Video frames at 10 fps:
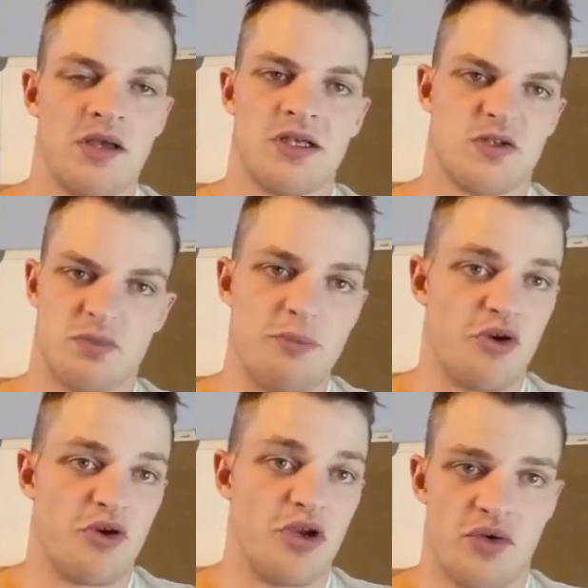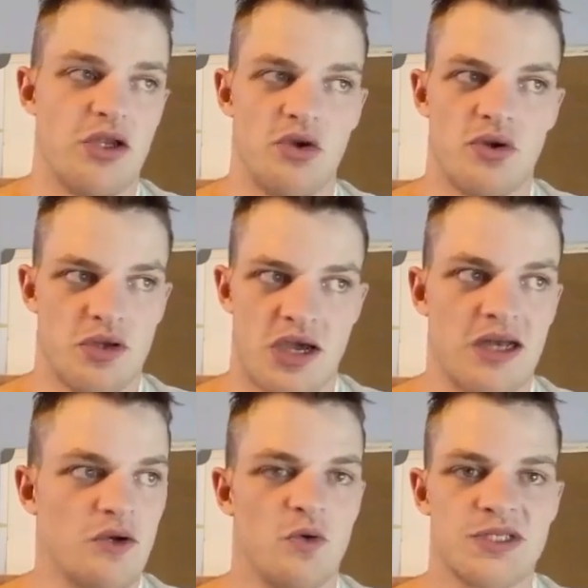So remember, in Korea, you
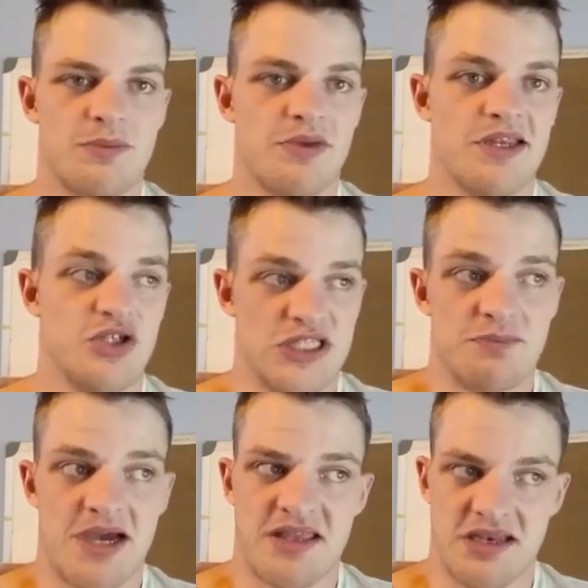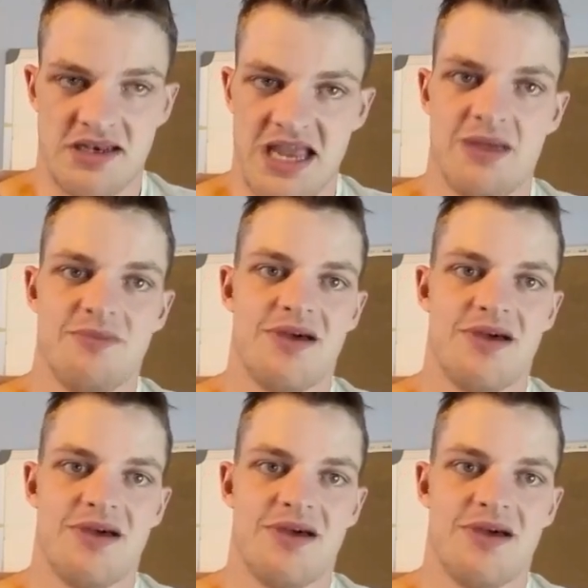can't call somebody just by their name